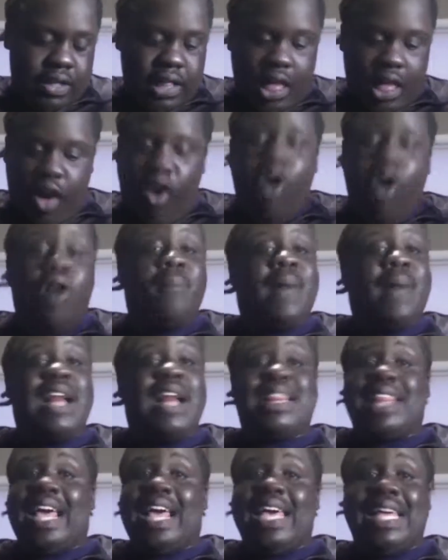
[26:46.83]
all my
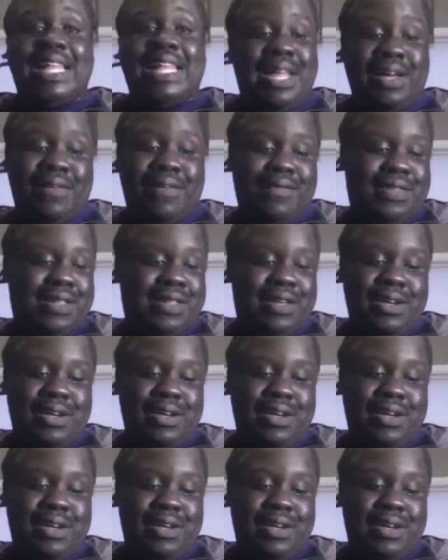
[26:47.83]
light and love
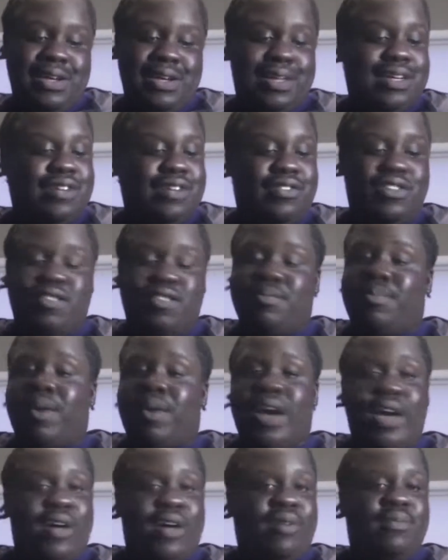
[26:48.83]
to Chris Brown,
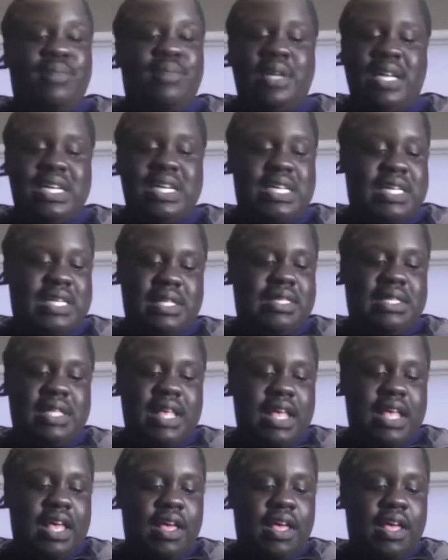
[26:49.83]
because